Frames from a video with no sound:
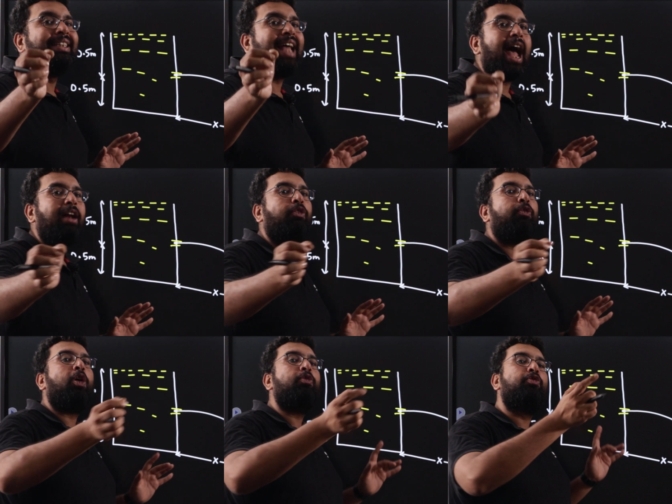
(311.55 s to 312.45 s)

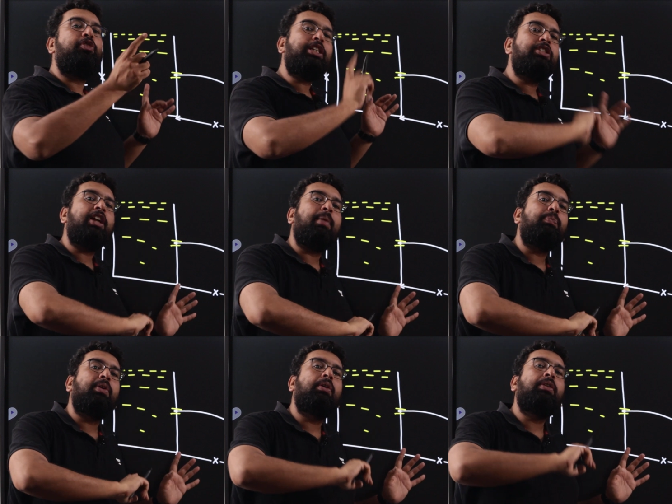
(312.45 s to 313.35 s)
that from which
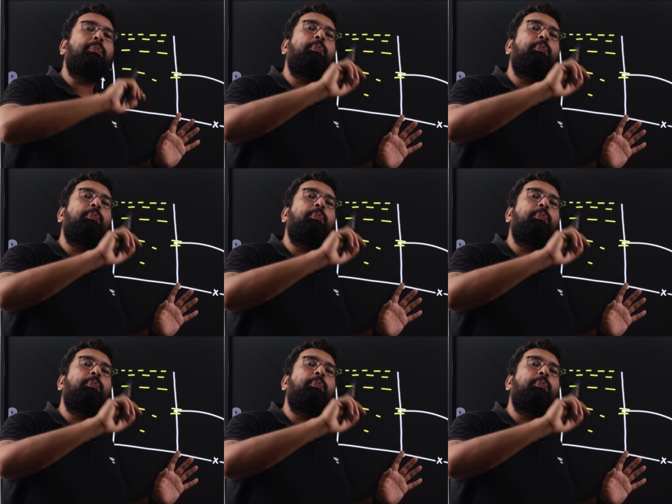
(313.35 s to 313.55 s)
chapter the